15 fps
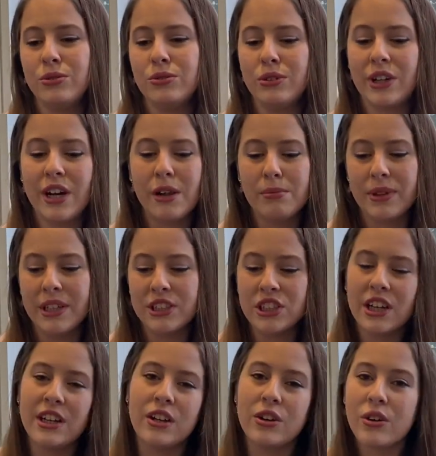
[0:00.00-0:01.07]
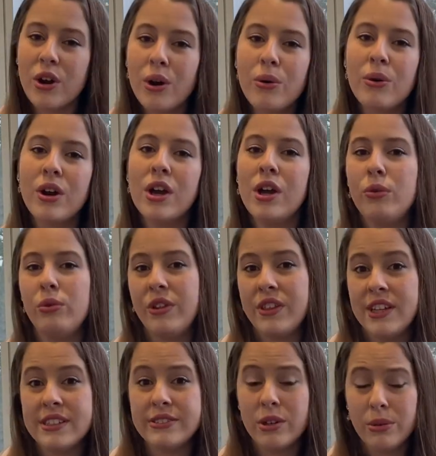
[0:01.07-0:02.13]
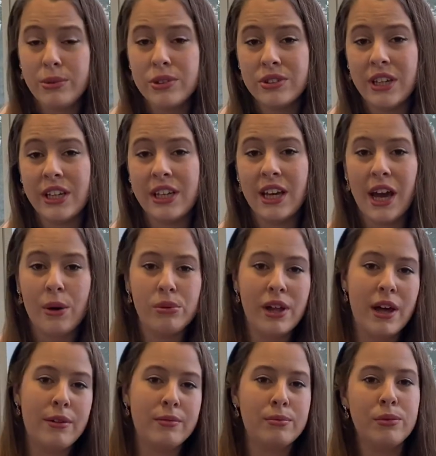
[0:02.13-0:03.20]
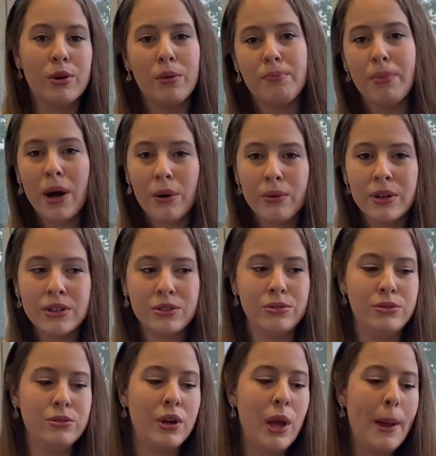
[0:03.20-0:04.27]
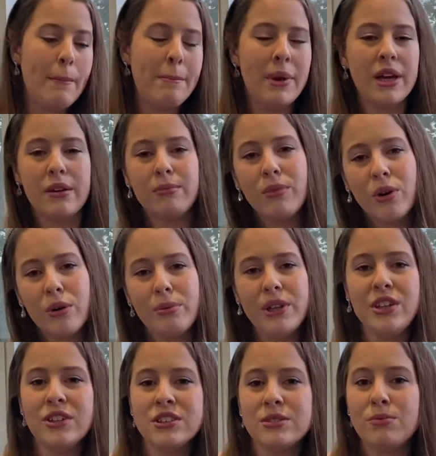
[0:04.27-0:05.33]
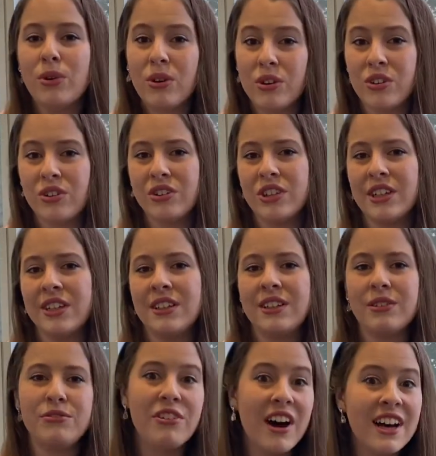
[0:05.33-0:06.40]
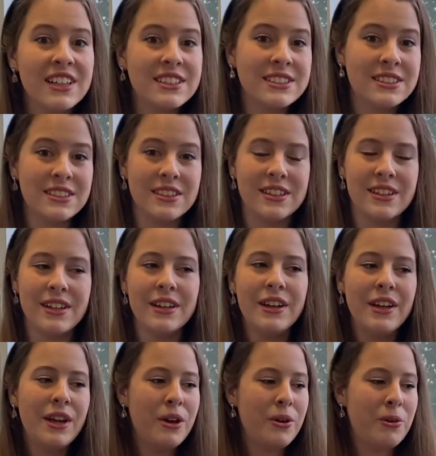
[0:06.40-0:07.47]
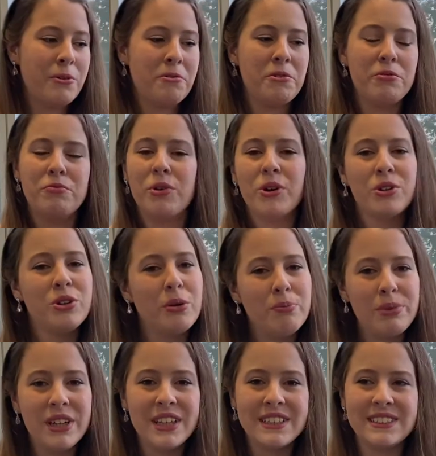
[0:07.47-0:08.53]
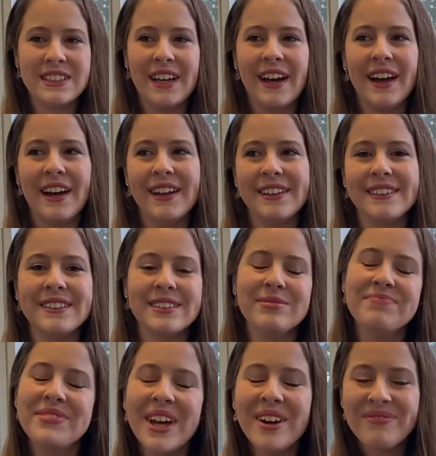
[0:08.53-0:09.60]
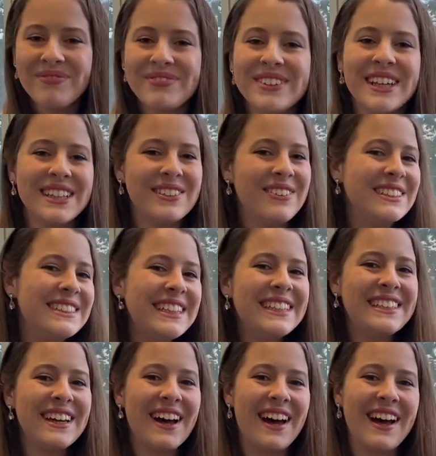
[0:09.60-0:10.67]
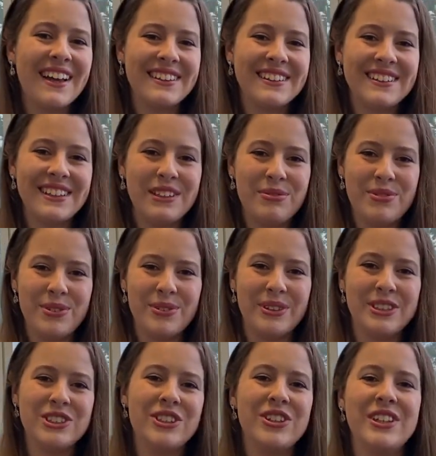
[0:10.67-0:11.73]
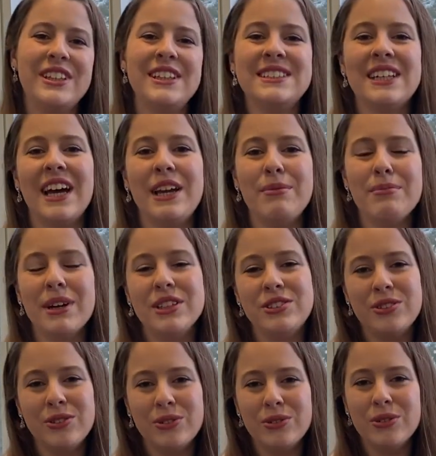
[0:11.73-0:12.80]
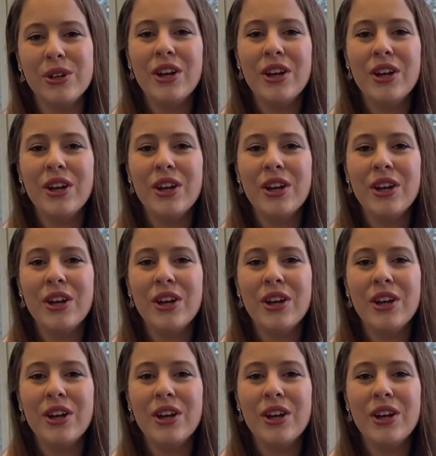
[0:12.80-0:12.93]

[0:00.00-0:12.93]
help the channel grow. With this, obviously, I will have more power to make more videos, more content, fast, of more topics. Yeah, that was it. And if you enjoyed this, I invite you to